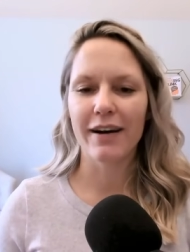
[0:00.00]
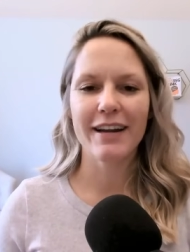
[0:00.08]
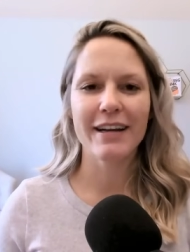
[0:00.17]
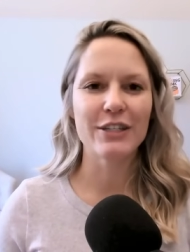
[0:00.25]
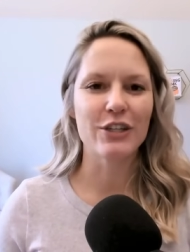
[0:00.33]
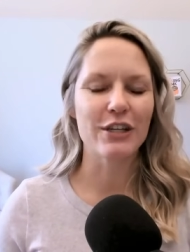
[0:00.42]
It
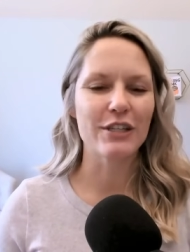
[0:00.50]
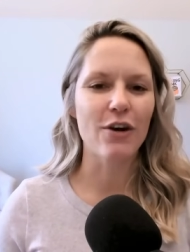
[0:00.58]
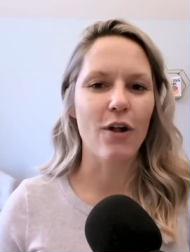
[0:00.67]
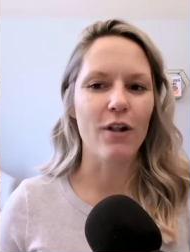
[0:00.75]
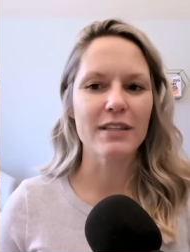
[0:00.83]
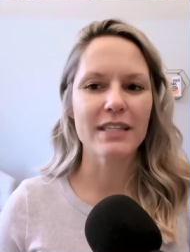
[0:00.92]
is just
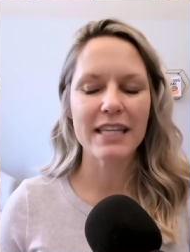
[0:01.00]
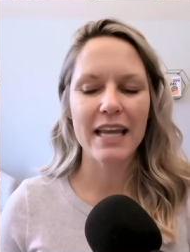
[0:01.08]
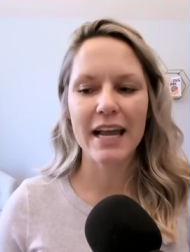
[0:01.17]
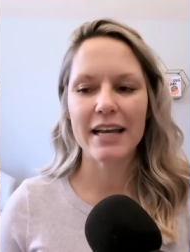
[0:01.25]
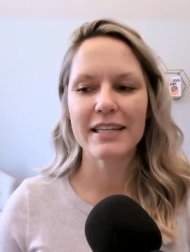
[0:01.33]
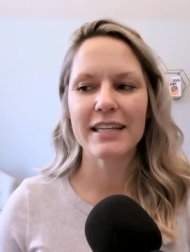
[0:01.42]
all
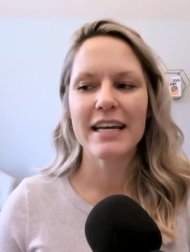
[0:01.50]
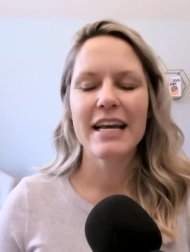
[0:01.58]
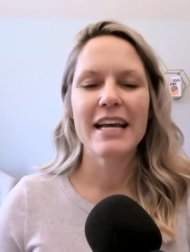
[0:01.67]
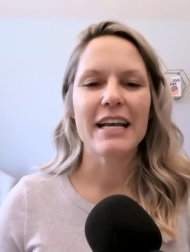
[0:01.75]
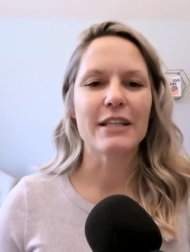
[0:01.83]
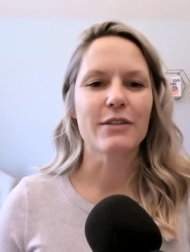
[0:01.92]
sand.
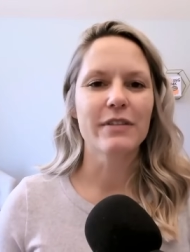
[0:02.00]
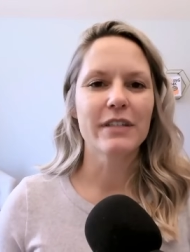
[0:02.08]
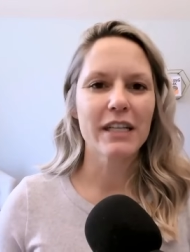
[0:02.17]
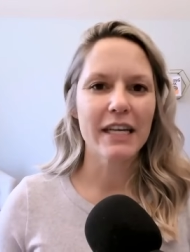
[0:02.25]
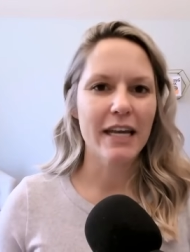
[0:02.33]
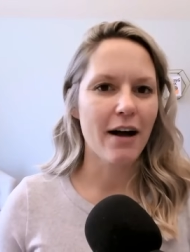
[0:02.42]
It's
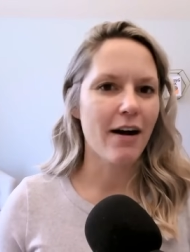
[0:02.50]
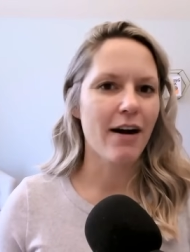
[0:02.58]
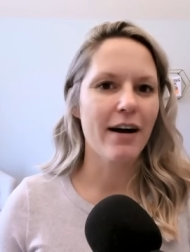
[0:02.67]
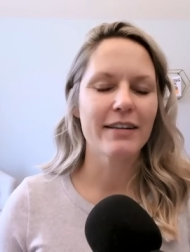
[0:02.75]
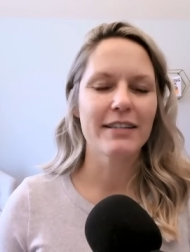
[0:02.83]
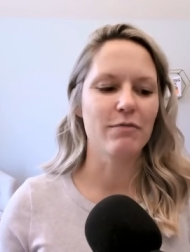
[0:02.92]
really hot.